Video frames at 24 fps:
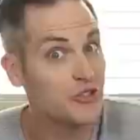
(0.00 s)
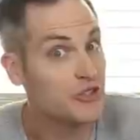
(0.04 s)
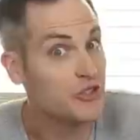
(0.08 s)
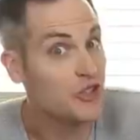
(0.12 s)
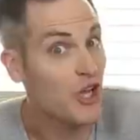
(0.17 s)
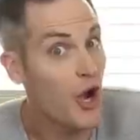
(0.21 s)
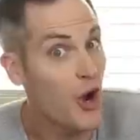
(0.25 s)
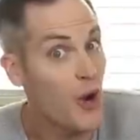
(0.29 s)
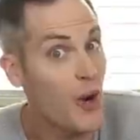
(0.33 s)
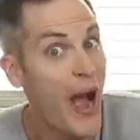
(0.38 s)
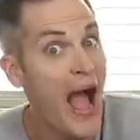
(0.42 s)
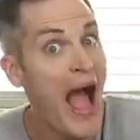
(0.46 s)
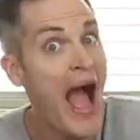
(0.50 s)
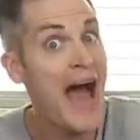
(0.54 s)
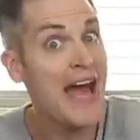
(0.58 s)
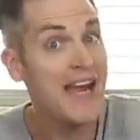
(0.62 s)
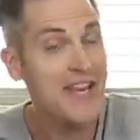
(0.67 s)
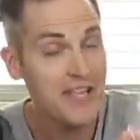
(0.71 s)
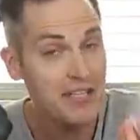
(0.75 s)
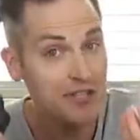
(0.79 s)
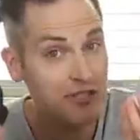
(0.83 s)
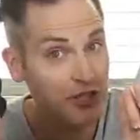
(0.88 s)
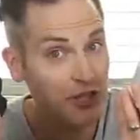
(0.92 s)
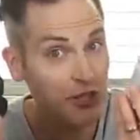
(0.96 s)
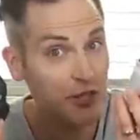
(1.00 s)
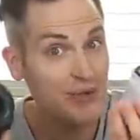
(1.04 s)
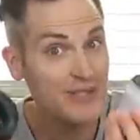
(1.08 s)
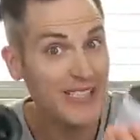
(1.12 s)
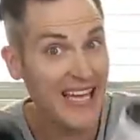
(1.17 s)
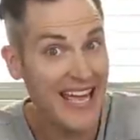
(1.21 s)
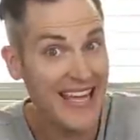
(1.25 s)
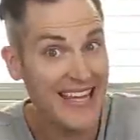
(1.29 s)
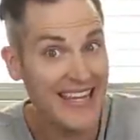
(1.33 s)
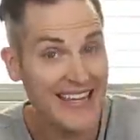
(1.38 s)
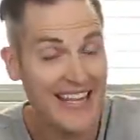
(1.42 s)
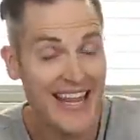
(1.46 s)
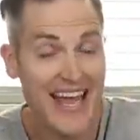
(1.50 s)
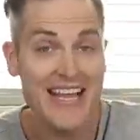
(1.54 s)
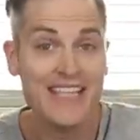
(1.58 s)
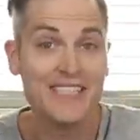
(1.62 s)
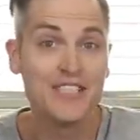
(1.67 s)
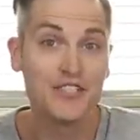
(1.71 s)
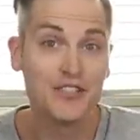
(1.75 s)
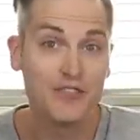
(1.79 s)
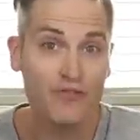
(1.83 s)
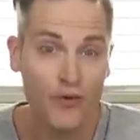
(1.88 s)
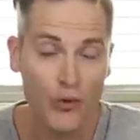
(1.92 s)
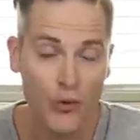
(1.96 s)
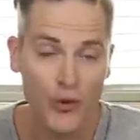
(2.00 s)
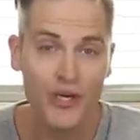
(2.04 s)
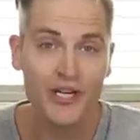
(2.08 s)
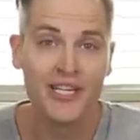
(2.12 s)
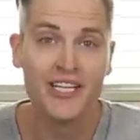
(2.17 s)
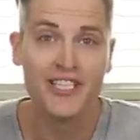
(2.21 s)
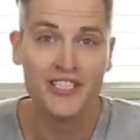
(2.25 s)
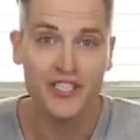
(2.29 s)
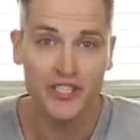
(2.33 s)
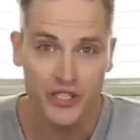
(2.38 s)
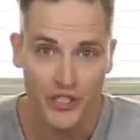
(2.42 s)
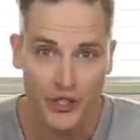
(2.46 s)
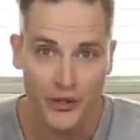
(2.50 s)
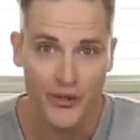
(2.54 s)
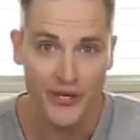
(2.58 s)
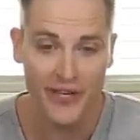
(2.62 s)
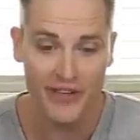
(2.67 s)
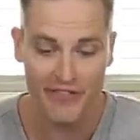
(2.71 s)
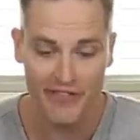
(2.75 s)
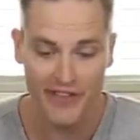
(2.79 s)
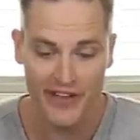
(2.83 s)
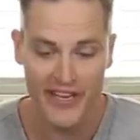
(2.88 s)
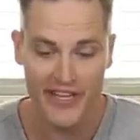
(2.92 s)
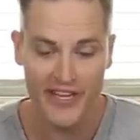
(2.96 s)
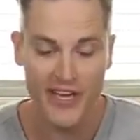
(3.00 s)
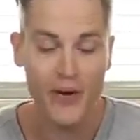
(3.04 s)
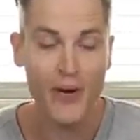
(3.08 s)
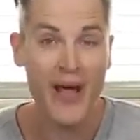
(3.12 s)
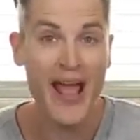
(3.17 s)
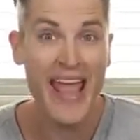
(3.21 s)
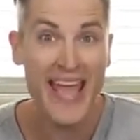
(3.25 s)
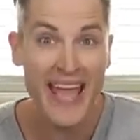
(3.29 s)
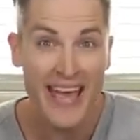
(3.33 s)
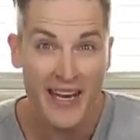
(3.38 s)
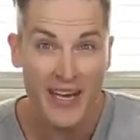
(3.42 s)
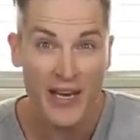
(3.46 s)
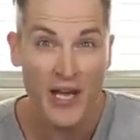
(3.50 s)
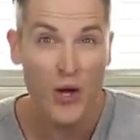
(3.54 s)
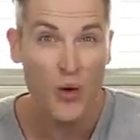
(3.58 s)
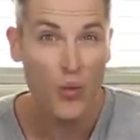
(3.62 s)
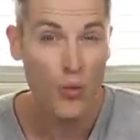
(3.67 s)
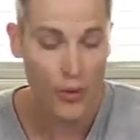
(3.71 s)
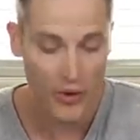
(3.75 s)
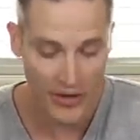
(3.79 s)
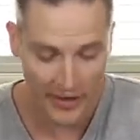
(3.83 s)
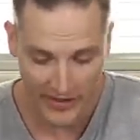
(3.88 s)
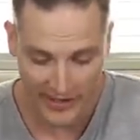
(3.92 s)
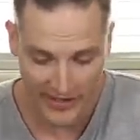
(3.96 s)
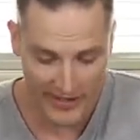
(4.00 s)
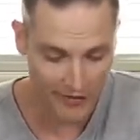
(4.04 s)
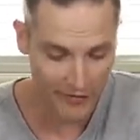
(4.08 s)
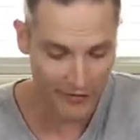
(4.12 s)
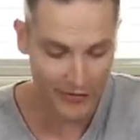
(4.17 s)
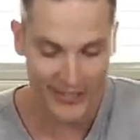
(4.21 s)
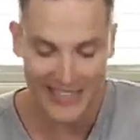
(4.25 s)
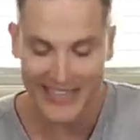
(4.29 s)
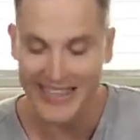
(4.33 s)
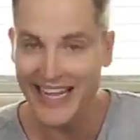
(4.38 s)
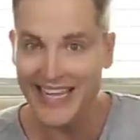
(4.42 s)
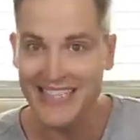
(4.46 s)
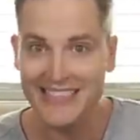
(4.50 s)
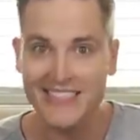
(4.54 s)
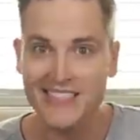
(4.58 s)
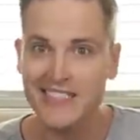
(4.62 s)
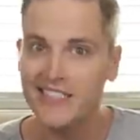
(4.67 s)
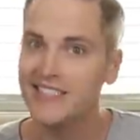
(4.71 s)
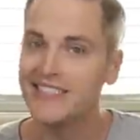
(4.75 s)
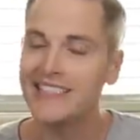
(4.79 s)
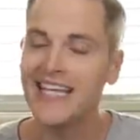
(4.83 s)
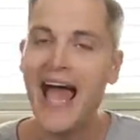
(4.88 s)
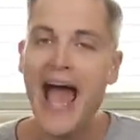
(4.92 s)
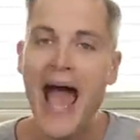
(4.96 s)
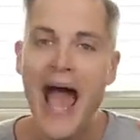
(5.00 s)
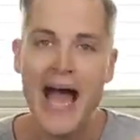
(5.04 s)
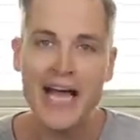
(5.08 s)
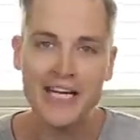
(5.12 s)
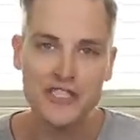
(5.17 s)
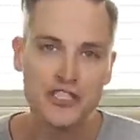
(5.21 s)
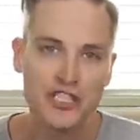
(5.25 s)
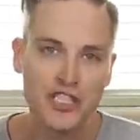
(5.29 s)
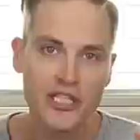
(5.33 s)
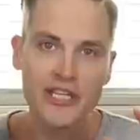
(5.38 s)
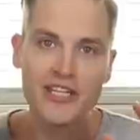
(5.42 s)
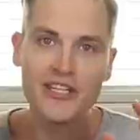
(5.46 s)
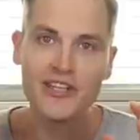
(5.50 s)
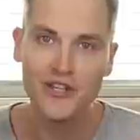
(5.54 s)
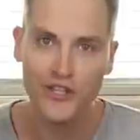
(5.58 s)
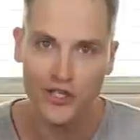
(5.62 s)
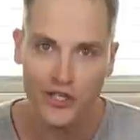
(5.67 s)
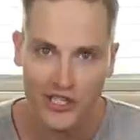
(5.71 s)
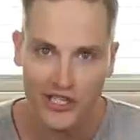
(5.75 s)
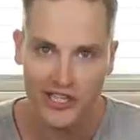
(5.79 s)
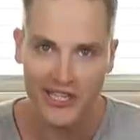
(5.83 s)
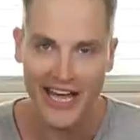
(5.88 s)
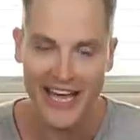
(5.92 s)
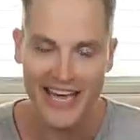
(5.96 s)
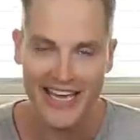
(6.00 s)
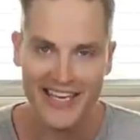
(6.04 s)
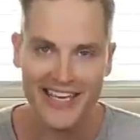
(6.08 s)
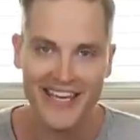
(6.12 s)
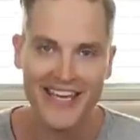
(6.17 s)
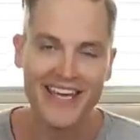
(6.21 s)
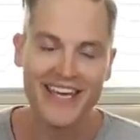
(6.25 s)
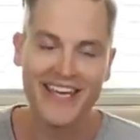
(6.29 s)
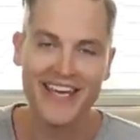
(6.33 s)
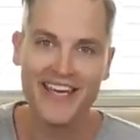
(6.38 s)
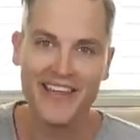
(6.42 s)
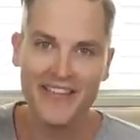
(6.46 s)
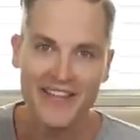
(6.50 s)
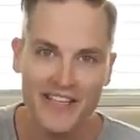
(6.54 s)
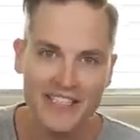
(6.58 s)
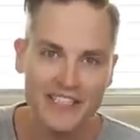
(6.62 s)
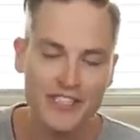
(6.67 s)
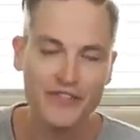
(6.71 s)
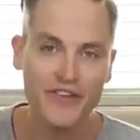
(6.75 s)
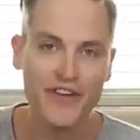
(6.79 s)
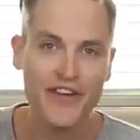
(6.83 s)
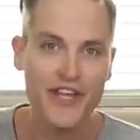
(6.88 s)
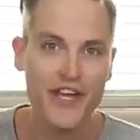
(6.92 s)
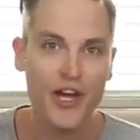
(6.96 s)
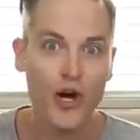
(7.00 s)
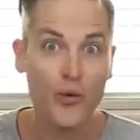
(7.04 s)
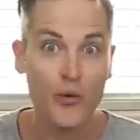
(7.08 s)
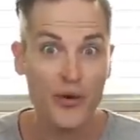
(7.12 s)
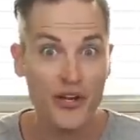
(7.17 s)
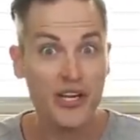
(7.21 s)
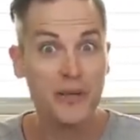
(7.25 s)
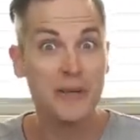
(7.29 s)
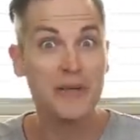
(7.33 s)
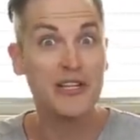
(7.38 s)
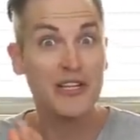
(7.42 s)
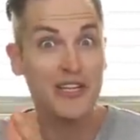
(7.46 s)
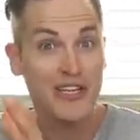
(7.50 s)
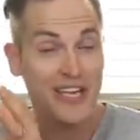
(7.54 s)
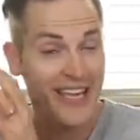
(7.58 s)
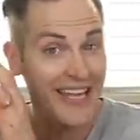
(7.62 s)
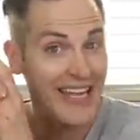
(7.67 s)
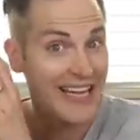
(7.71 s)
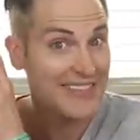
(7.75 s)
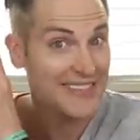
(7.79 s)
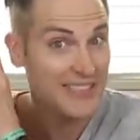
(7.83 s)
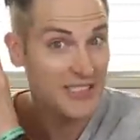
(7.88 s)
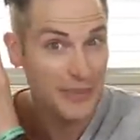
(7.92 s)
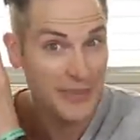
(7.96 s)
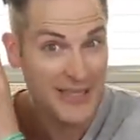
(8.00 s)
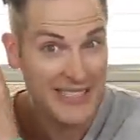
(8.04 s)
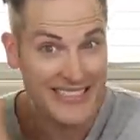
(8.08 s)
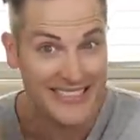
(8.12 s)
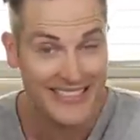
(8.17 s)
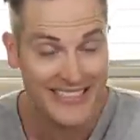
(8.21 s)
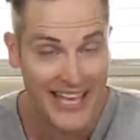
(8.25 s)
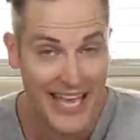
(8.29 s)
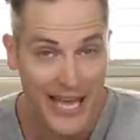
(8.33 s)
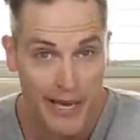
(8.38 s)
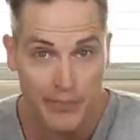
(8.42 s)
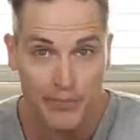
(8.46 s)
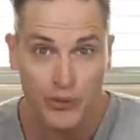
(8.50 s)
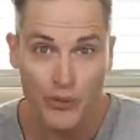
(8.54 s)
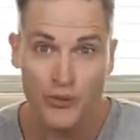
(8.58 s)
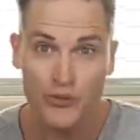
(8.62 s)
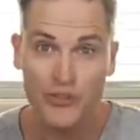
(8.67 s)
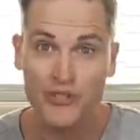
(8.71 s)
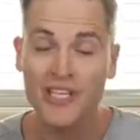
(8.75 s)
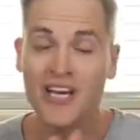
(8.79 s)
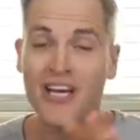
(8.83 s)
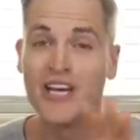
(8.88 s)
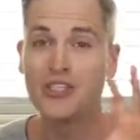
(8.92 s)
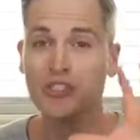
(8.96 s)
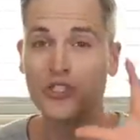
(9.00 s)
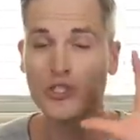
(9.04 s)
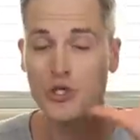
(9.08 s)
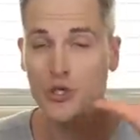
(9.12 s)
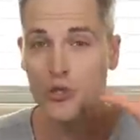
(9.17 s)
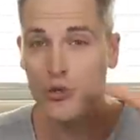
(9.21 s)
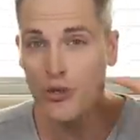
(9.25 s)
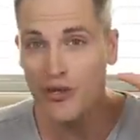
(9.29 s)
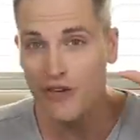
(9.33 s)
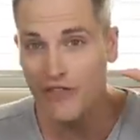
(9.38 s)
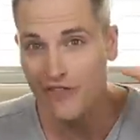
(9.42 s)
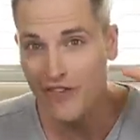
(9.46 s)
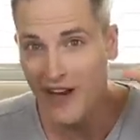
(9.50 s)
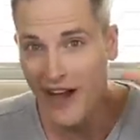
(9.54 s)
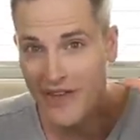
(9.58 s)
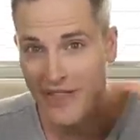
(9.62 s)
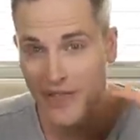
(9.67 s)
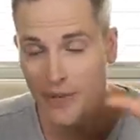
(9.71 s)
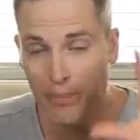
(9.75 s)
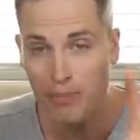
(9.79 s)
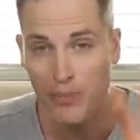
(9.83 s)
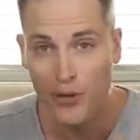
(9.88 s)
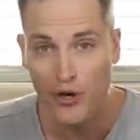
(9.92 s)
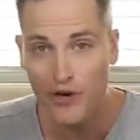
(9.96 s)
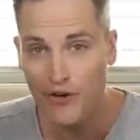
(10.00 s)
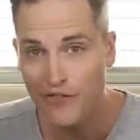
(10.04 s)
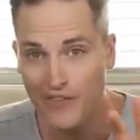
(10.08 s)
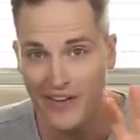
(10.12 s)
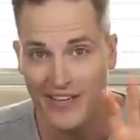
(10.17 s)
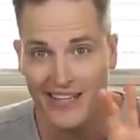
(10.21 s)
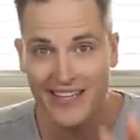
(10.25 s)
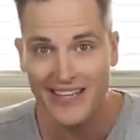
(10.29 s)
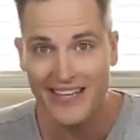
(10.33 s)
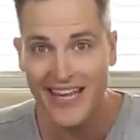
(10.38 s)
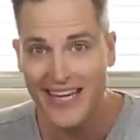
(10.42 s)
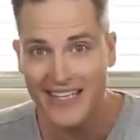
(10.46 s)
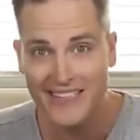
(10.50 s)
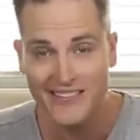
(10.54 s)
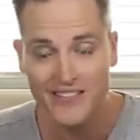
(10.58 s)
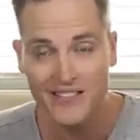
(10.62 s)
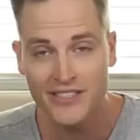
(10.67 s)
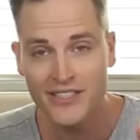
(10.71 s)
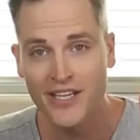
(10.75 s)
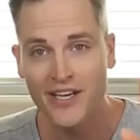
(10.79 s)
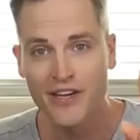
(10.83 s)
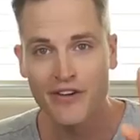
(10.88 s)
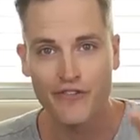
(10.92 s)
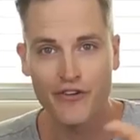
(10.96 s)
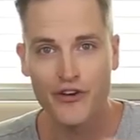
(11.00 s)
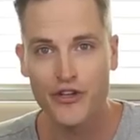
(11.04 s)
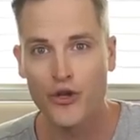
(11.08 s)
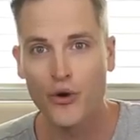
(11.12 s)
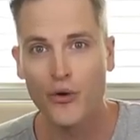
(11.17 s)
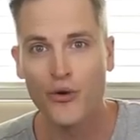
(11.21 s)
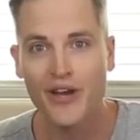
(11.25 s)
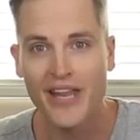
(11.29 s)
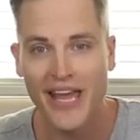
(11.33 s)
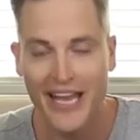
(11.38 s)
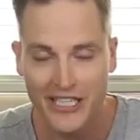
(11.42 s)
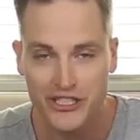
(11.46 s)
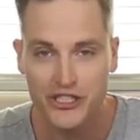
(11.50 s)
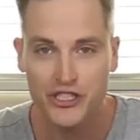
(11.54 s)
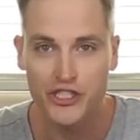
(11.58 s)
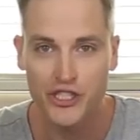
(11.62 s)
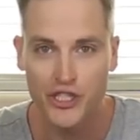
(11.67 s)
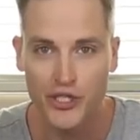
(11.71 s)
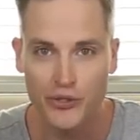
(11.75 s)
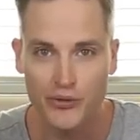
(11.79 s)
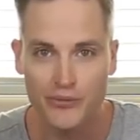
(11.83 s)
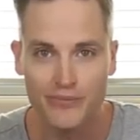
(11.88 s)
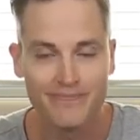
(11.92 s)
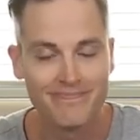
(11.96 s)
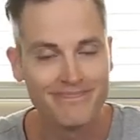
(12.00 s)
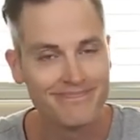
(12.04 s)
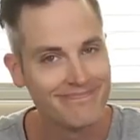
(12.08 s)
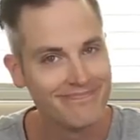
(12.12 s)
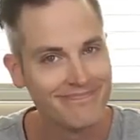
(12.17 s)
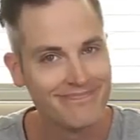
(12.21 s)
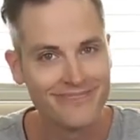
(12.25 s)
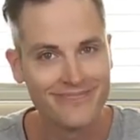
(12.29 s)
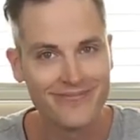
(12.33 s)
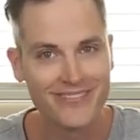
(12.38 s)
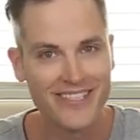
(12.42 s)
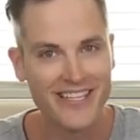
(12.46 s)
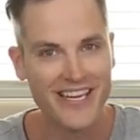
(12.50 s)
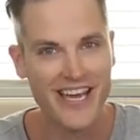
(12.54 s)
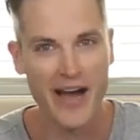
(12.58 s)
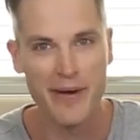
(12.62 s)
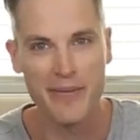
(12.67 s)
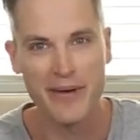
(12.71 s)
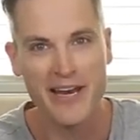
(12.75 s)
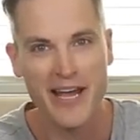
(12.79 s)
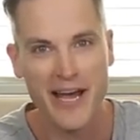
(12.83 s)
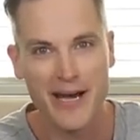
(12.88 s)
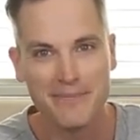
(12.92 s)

So, how do you choose a lens for shooting video? And what do the different lenses actually look like? In this video, we're gonna be looking at some examples so you can find the perfect lens for your next shoot. Coming